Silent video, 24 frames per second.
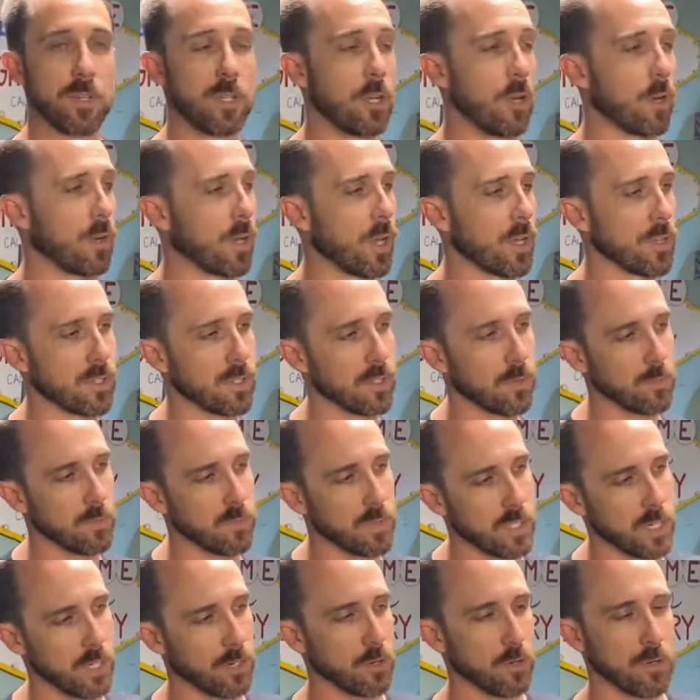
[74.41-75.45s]
custom
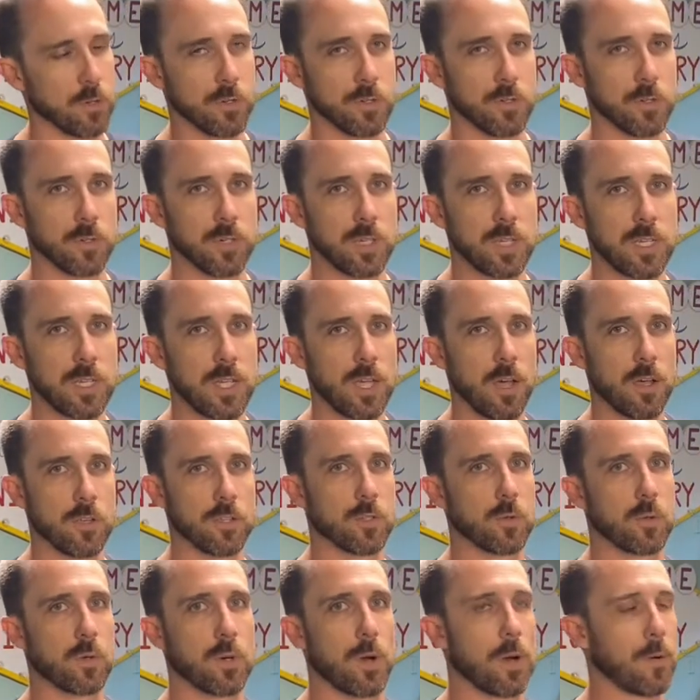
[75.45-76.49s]
stickers or
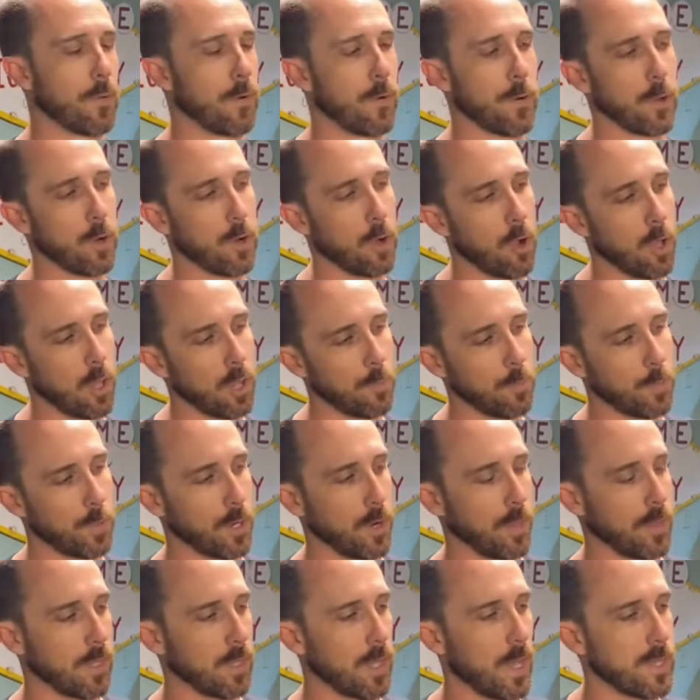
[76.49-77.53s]
decals or whatever we're gonna call them put
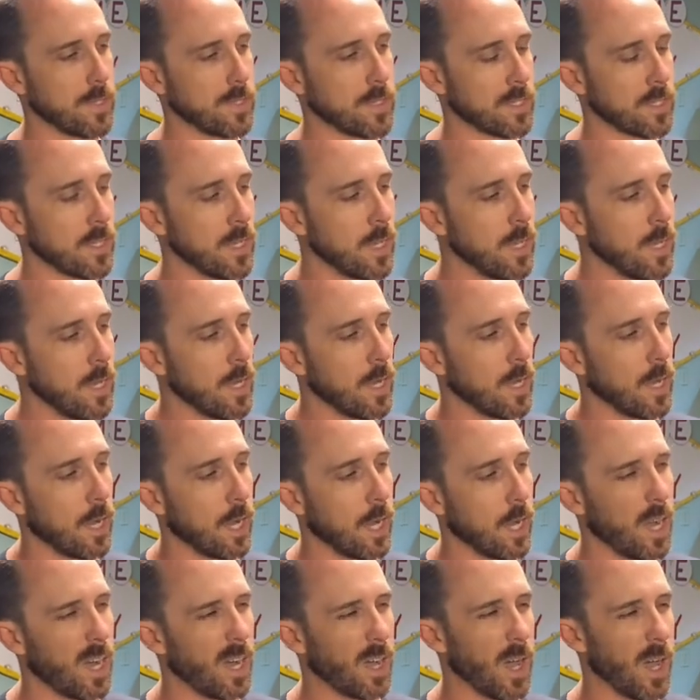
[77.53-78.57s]
on the lights.
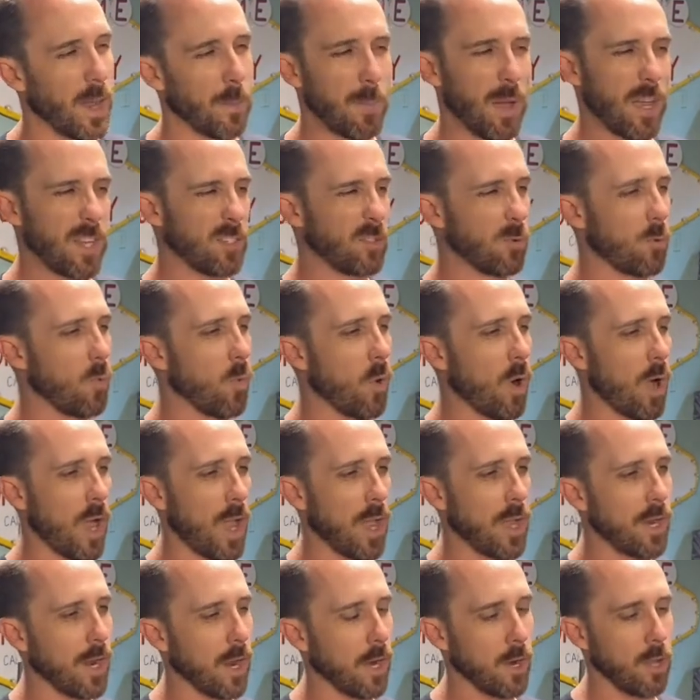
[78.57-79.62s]
I might do
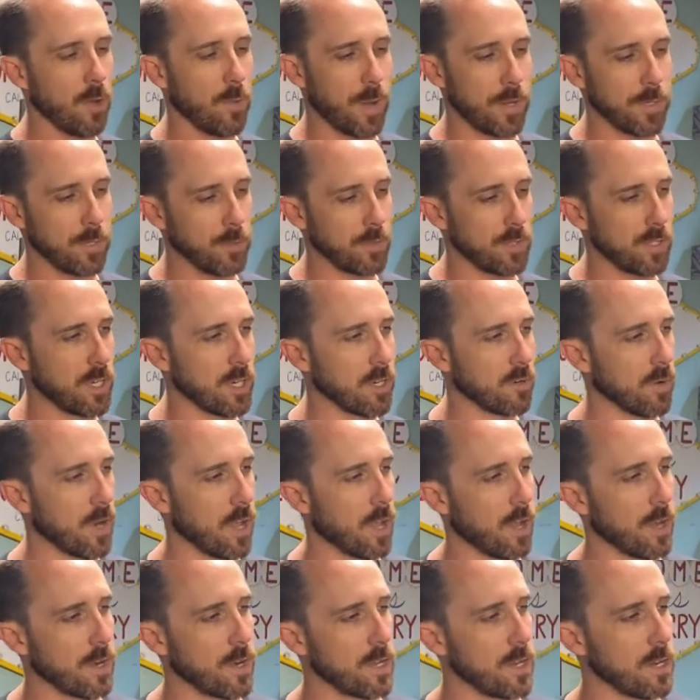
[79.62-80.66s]
white, I don't know, I might do stingray
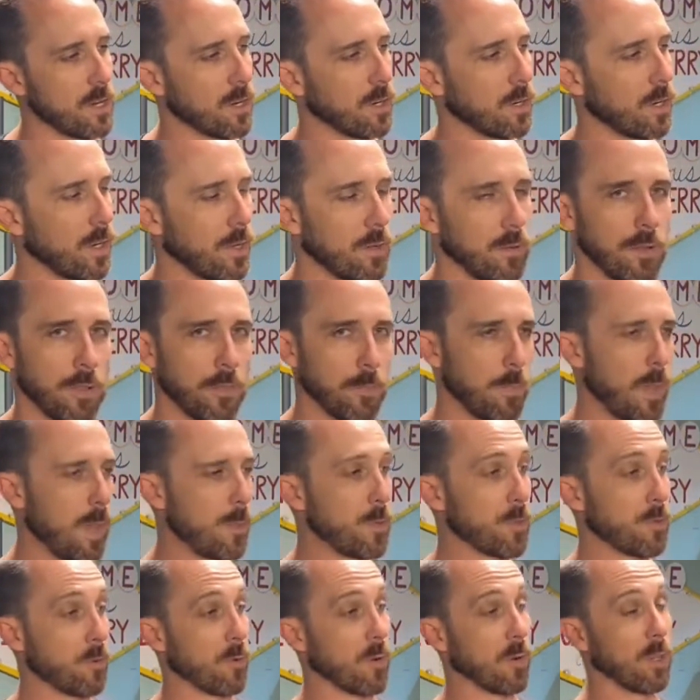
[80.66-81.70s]
on here, maybe
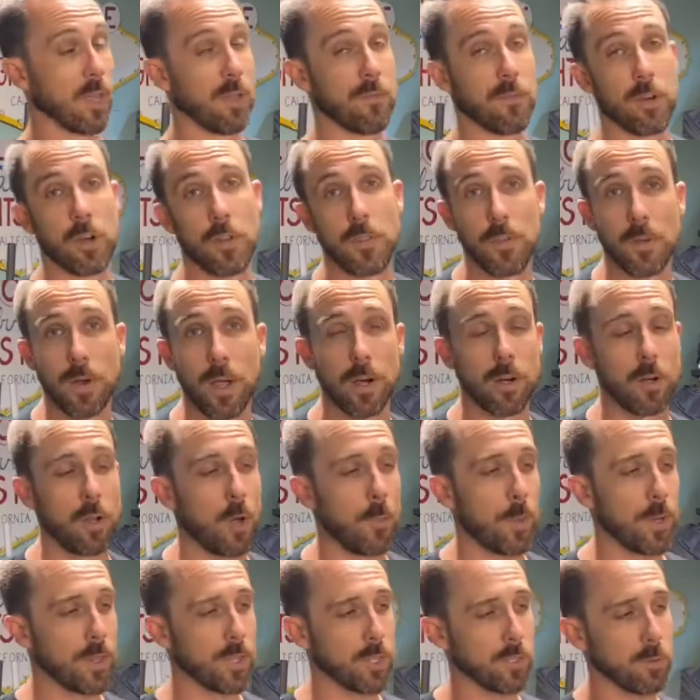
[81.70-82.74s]
throw an 11 on there, I don't know.
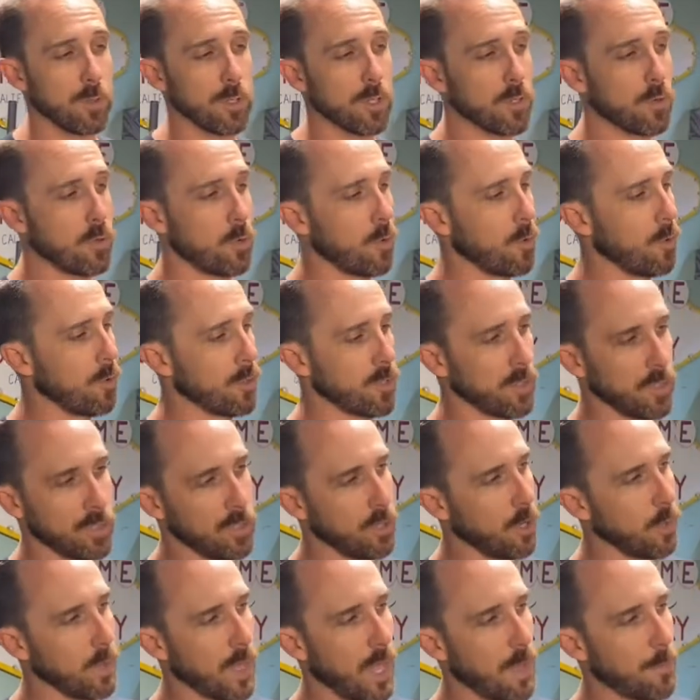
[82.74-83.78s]
But this one's cool. There's
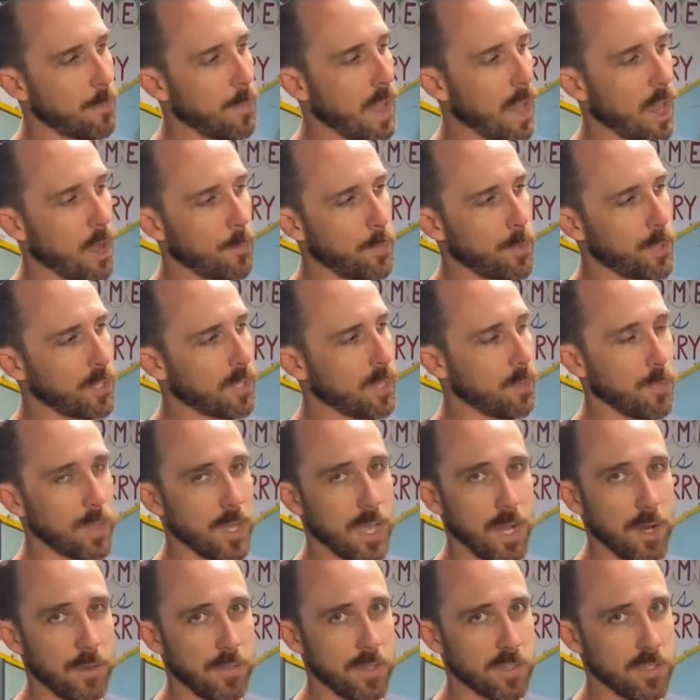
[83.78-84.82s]
no light output coming
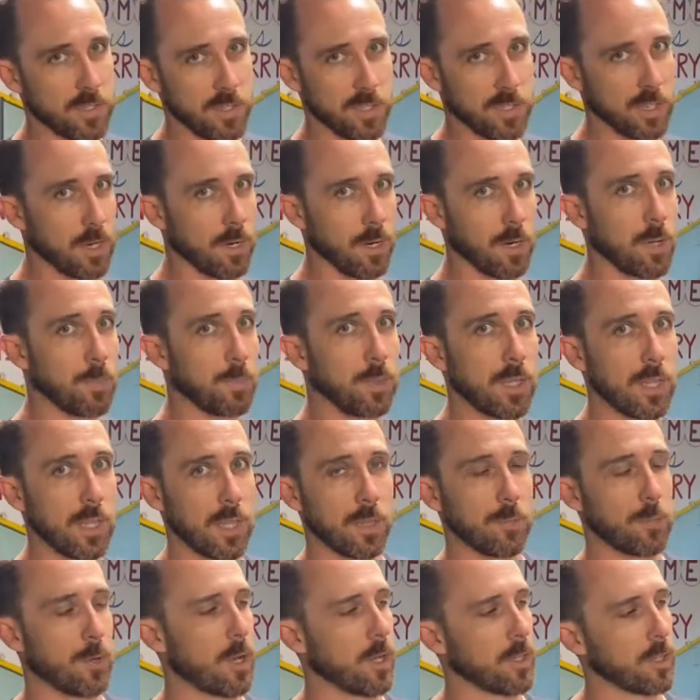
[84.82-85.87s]
out of this. It's going to
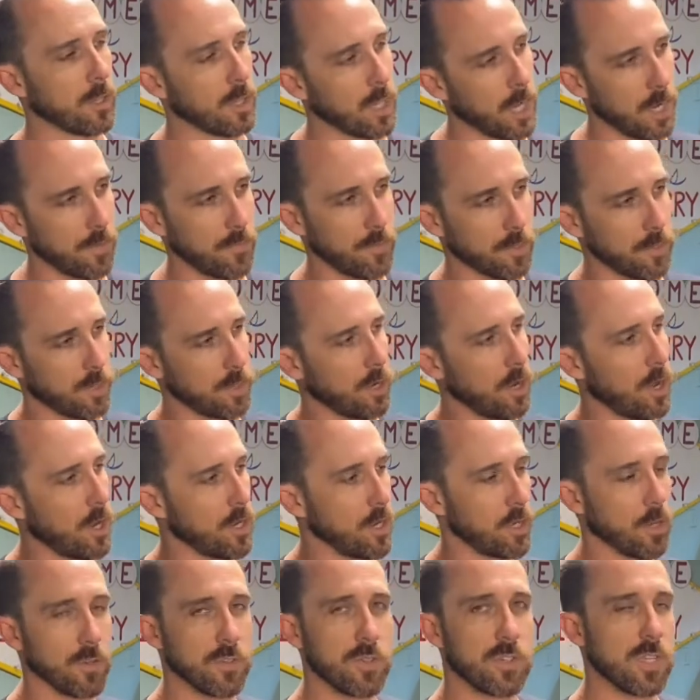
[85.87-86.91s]
completely block the light. If you turn it on,
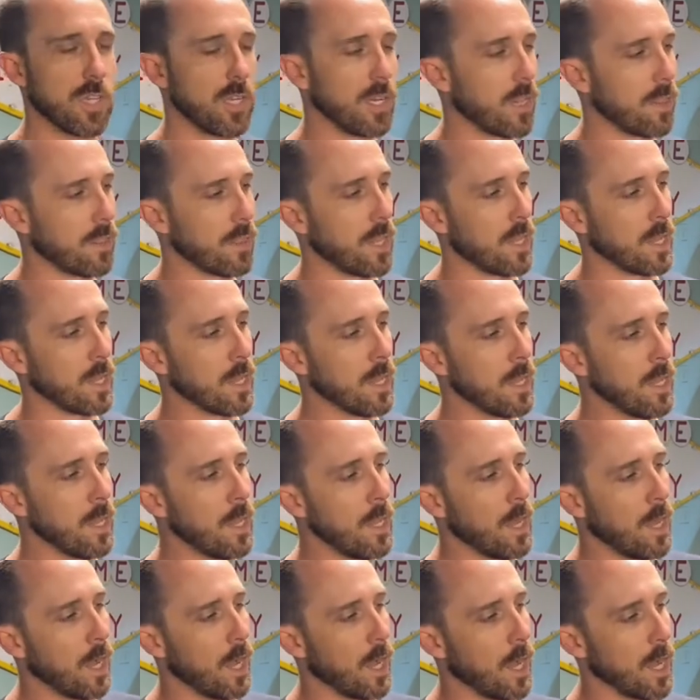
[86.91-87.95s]
you don't see anything.
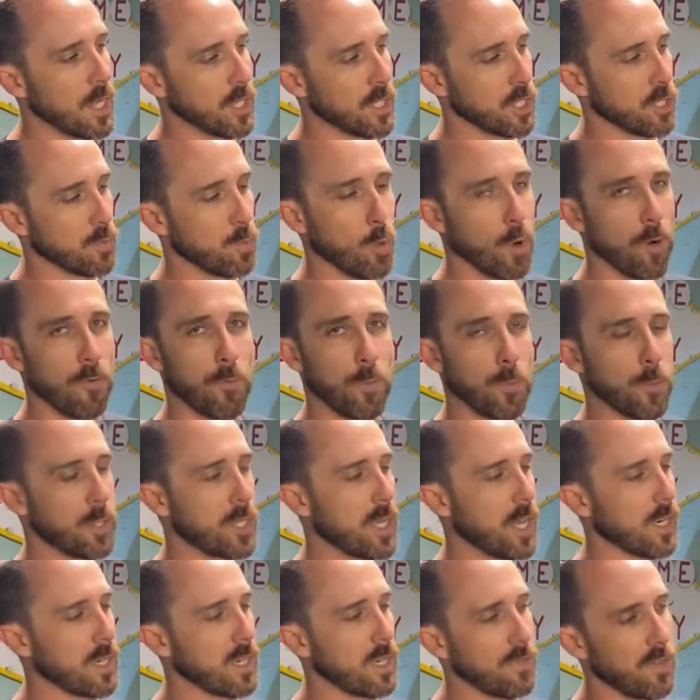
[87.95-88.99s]
It's just more of a
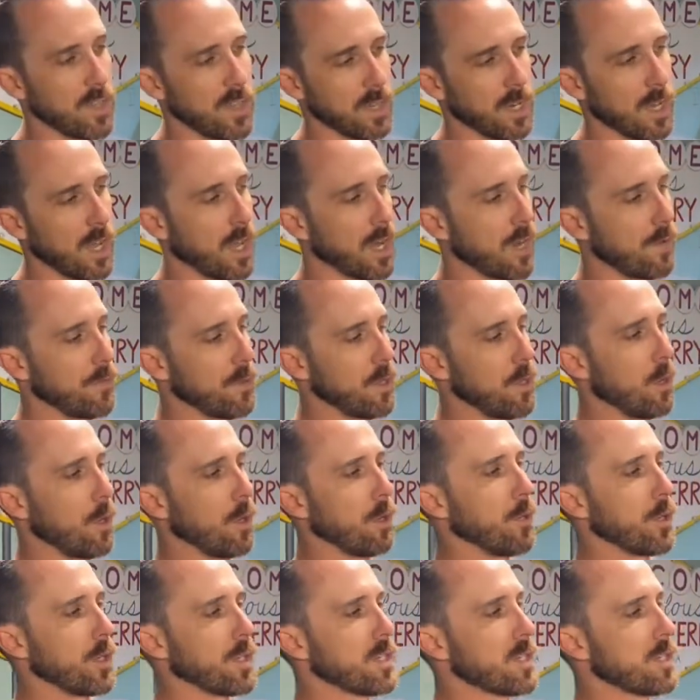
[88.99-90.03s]
protective and then kind
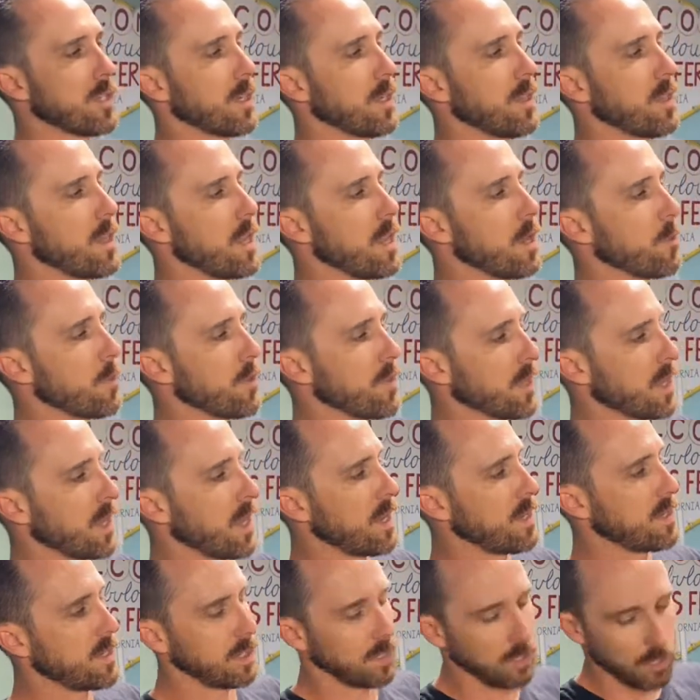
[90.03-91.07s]
of, looks thing with the
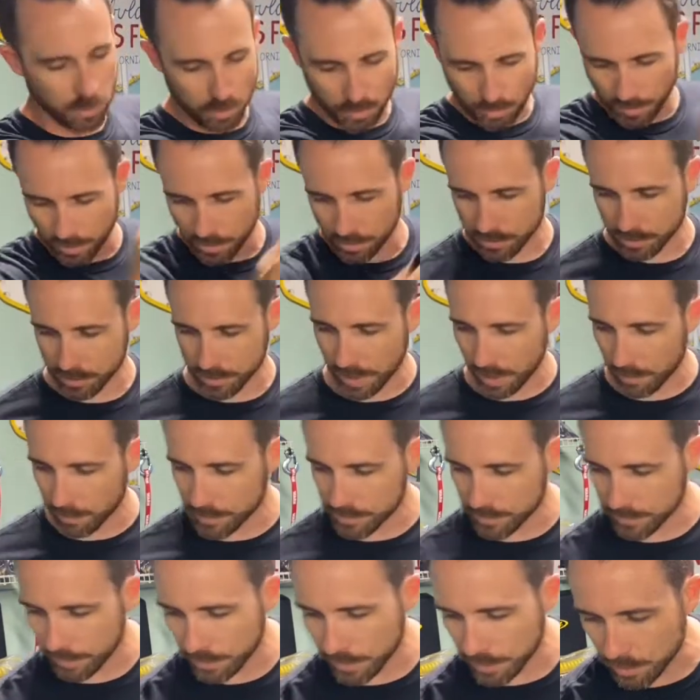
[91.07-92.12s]
KC logo there. So that
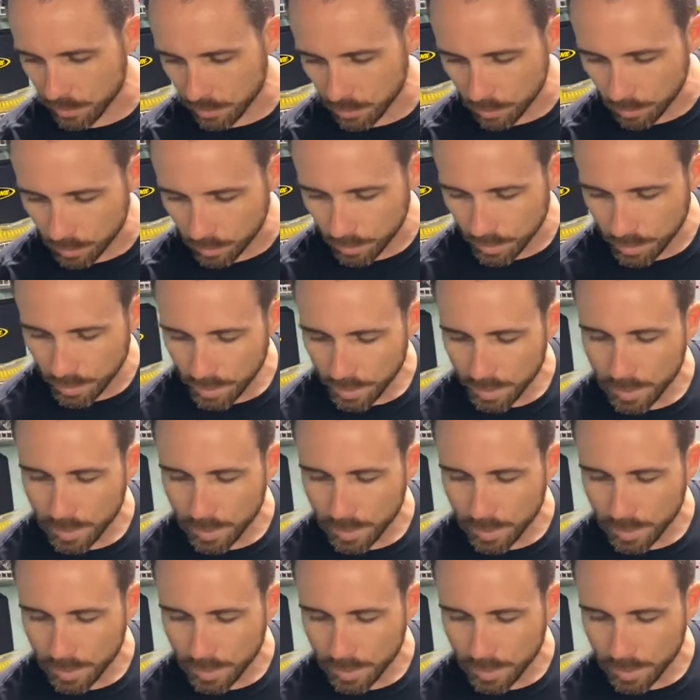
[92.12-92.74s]
one's very cool.